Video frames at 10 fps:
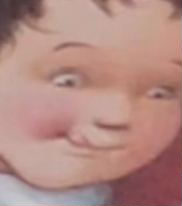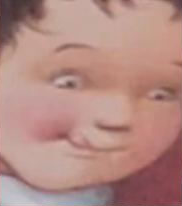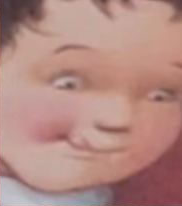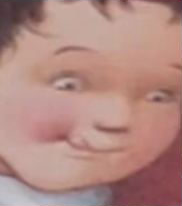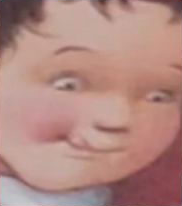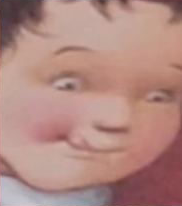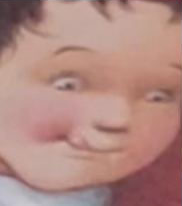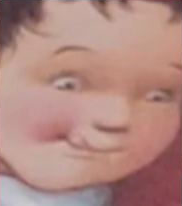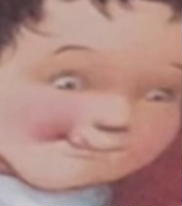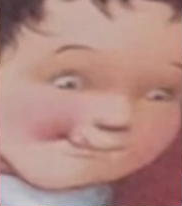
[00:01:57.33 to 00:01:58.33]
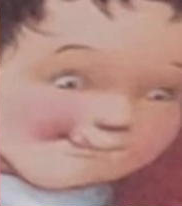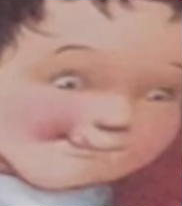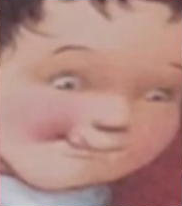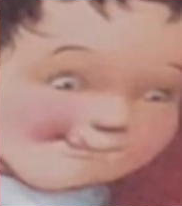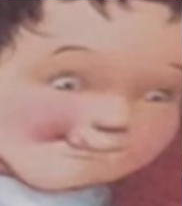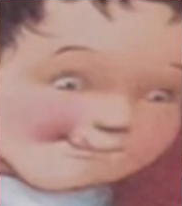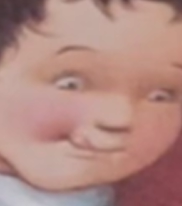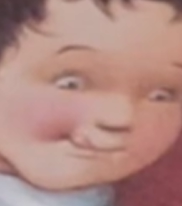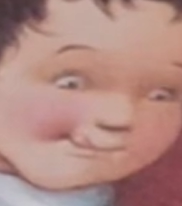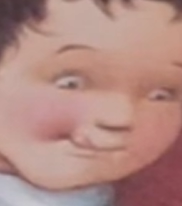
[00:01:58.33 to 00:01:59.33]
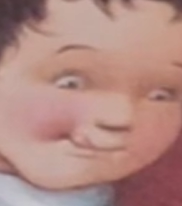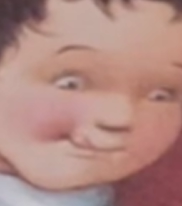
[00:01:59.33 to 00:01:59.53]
No one is speaking in this clip.